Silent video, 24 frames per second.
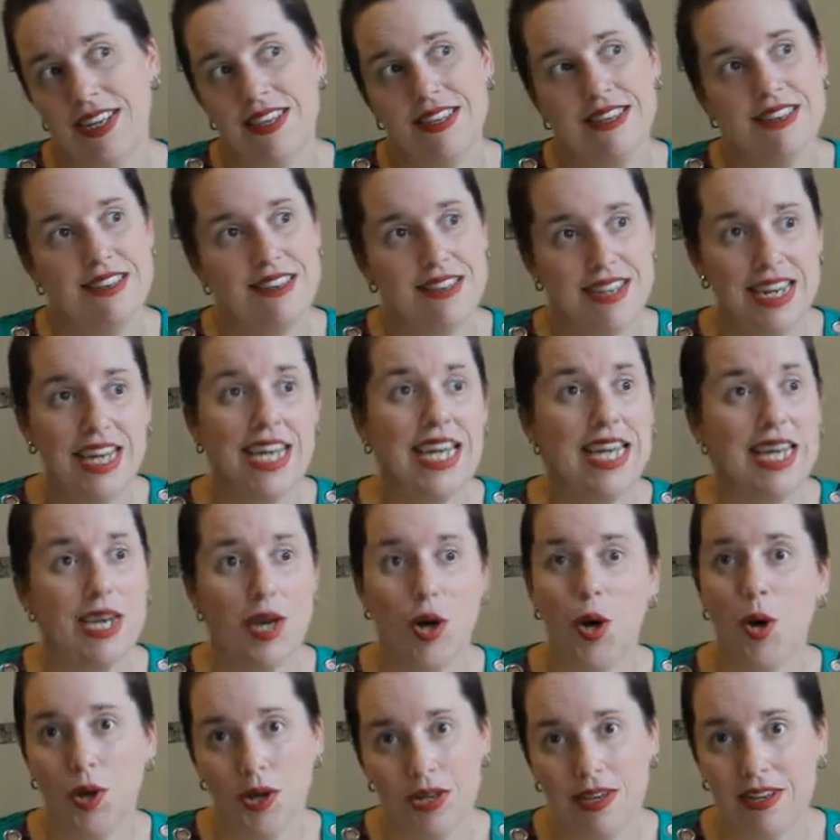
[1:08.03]
stinking
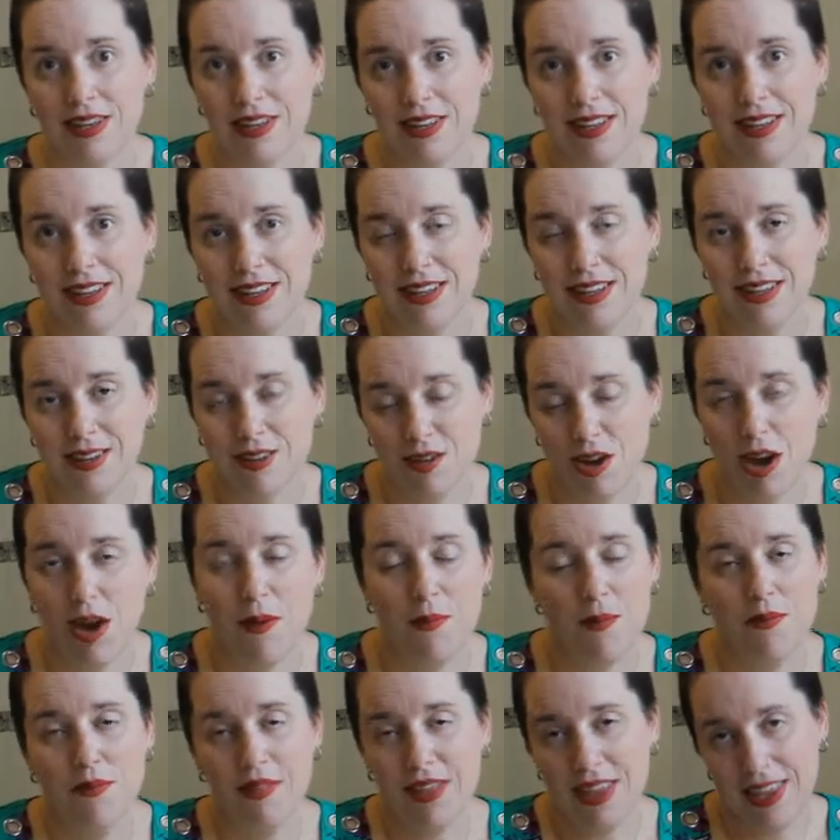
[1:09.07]
hot time
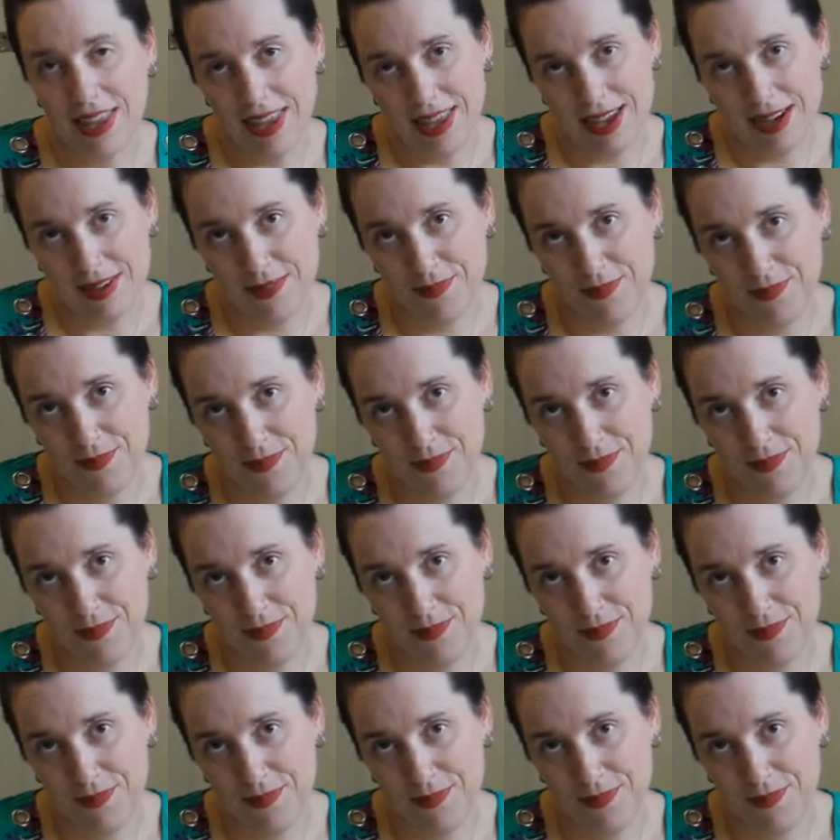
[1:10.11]
of the year.